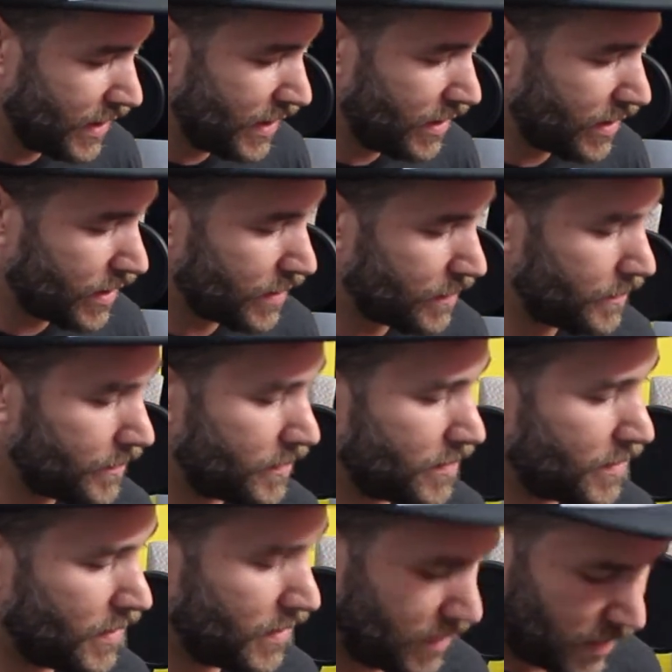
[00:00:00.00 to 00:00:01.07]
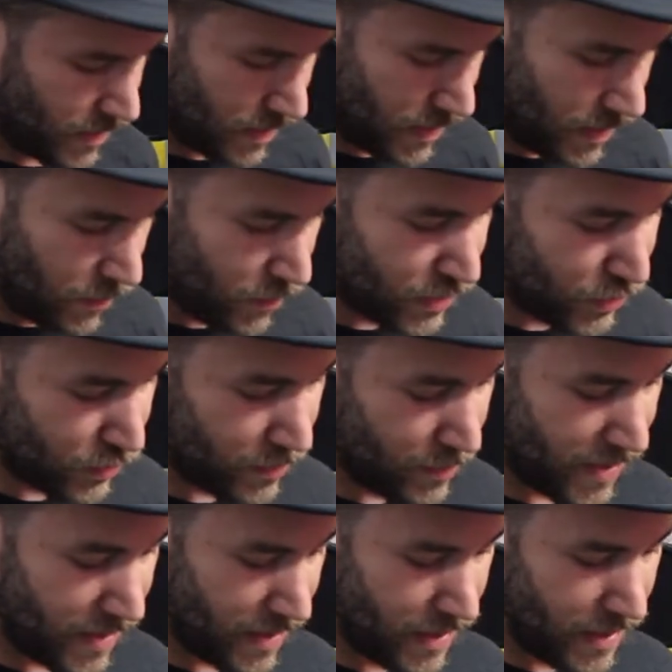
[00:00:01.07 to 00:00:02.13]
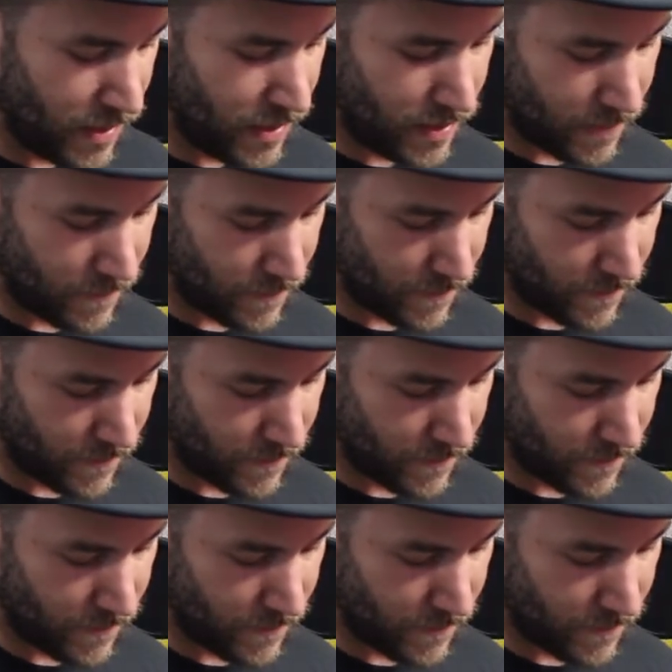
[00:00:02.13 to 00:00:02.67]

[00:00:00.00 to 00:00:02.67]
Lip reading: here, which would be an E,